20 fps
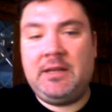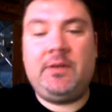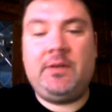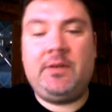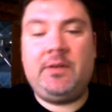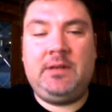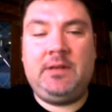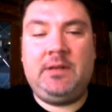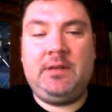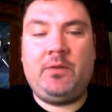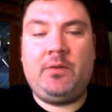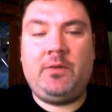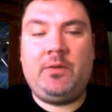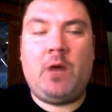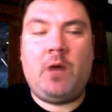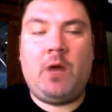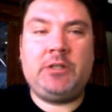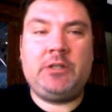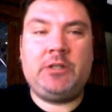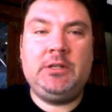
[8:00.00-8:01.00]
it a
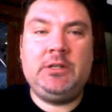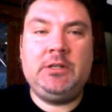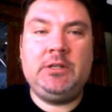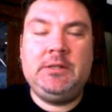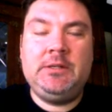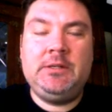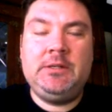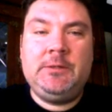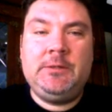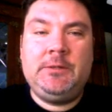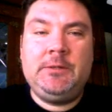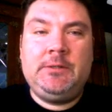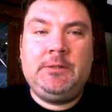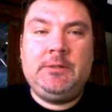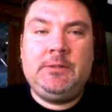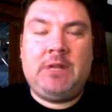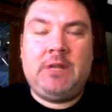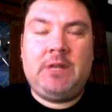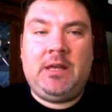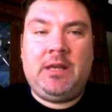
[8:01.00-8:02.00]
watch
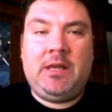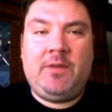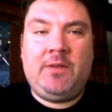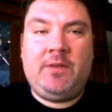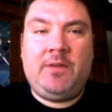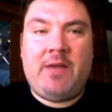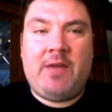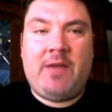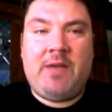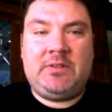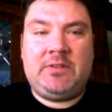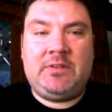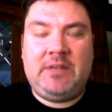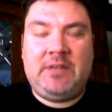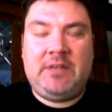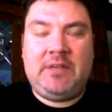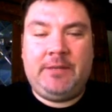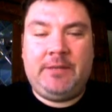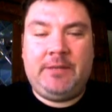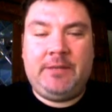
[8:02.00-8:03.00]
if you haven't
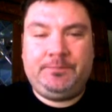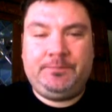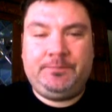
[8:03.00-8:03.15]
seen it,